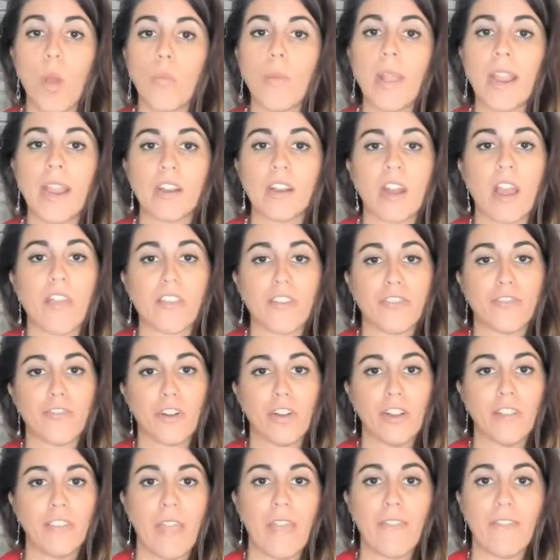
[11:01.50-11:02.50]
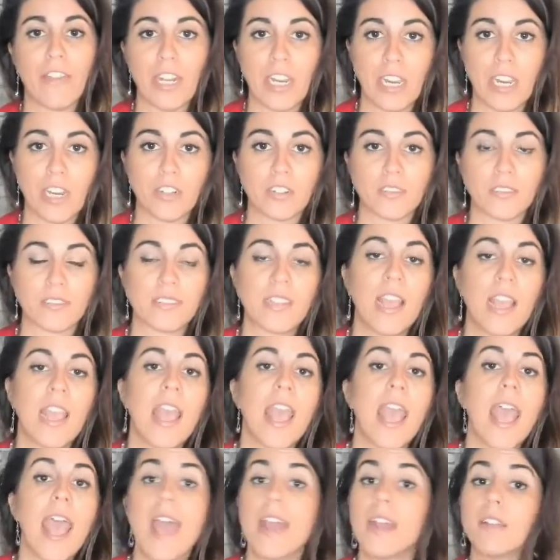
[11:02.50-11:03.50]
way or another for 11 years.
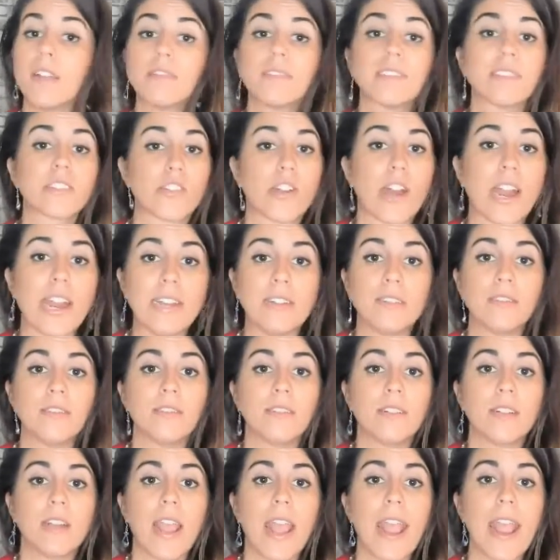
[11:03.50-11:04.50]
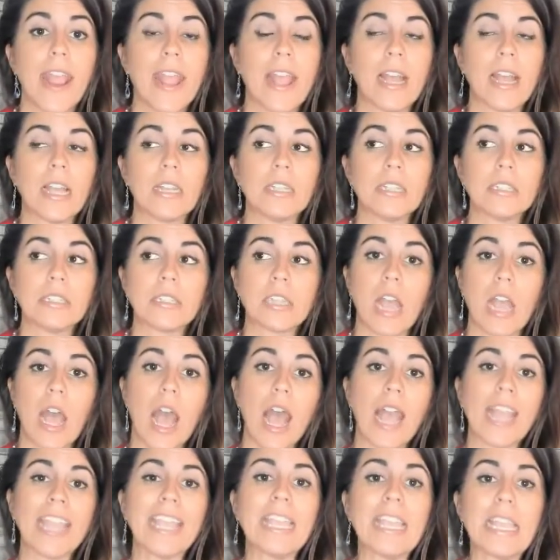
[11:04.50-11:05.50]
And it was great. And
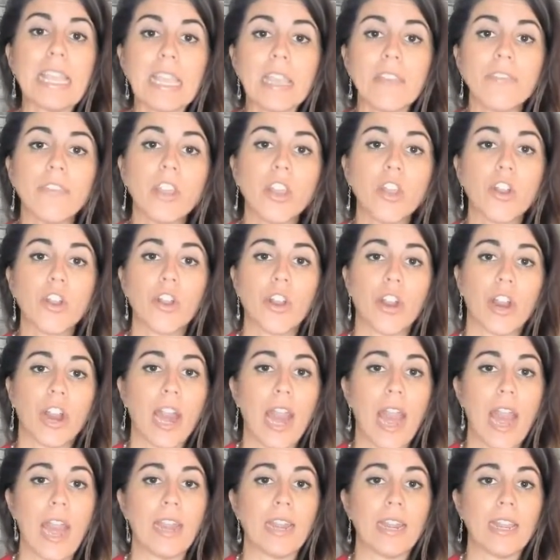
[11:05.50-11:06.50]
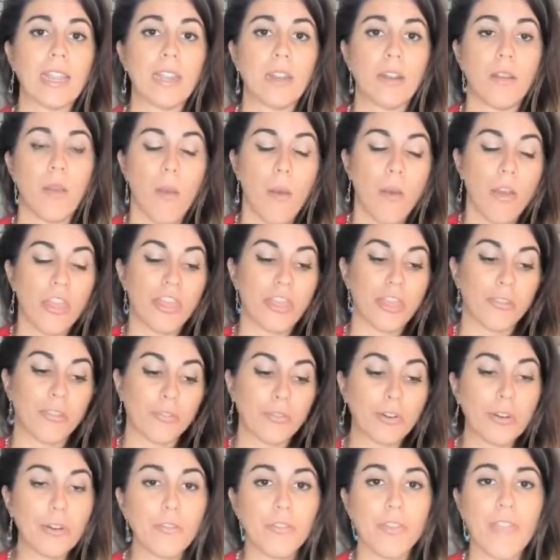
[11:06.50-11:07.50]
I even created,
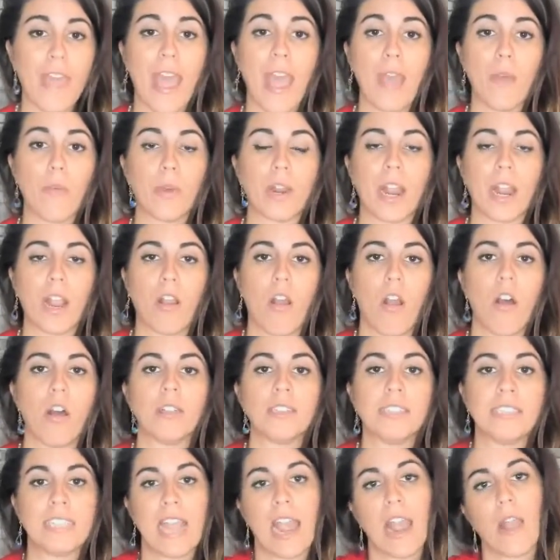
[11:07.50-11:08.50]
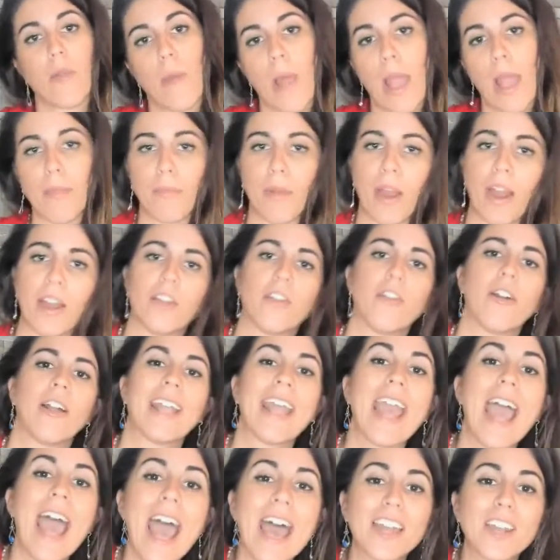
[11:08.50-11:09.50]
through that, what I call DIY Bridal
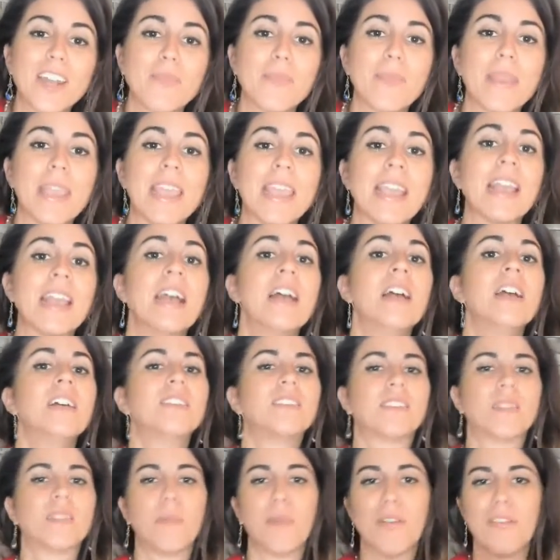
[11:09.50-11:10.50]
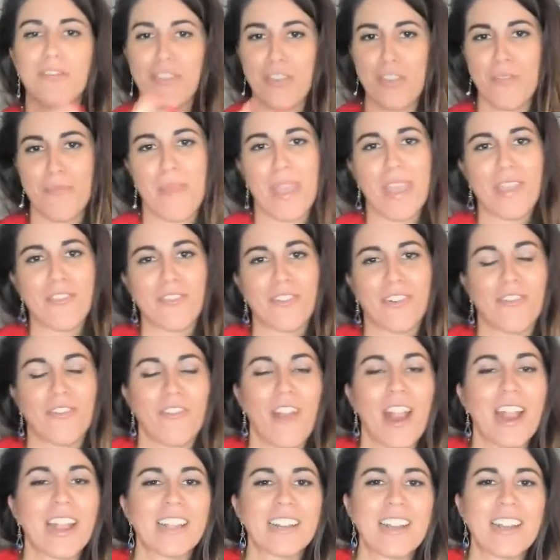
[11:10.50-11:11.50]
Academy. Some of you may
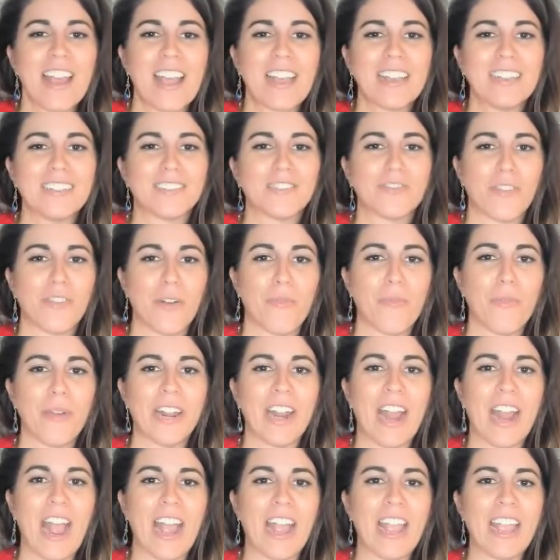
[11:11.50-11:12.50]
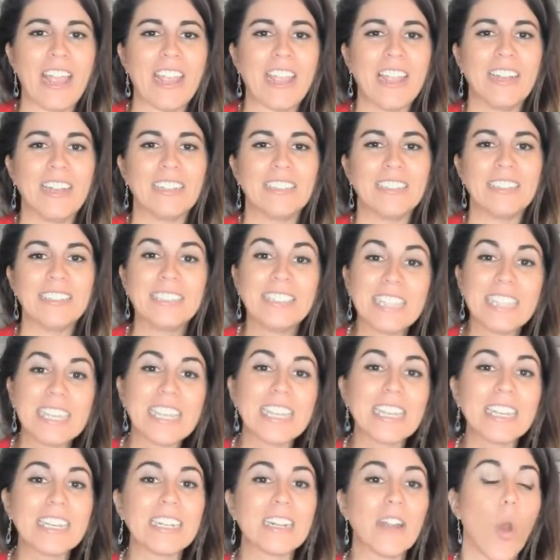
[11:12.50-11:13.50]
recognize from when I
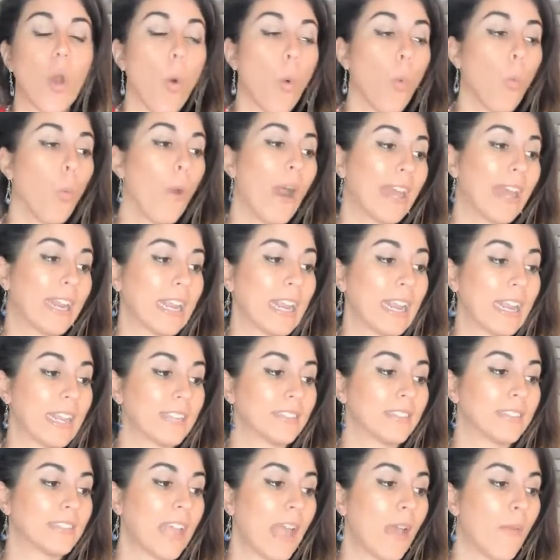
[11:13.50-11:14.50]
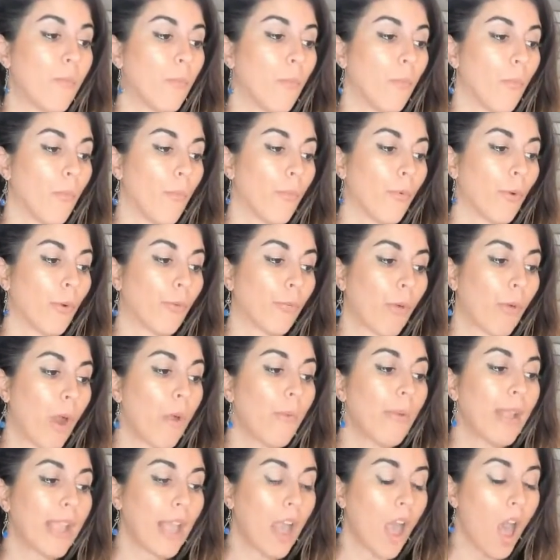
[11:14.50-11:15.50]
did weddings. And
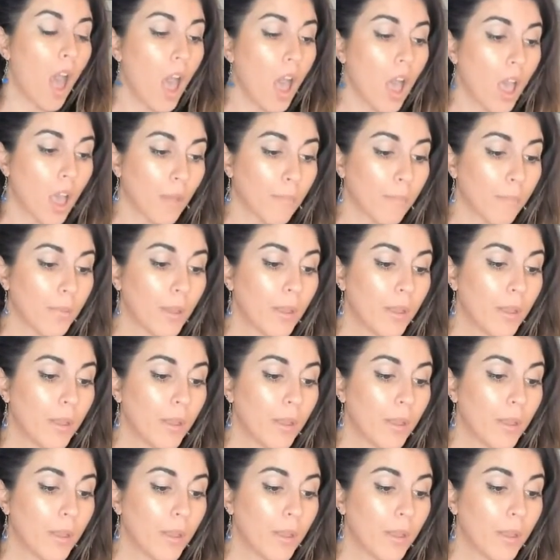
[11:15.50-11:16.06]
growing up,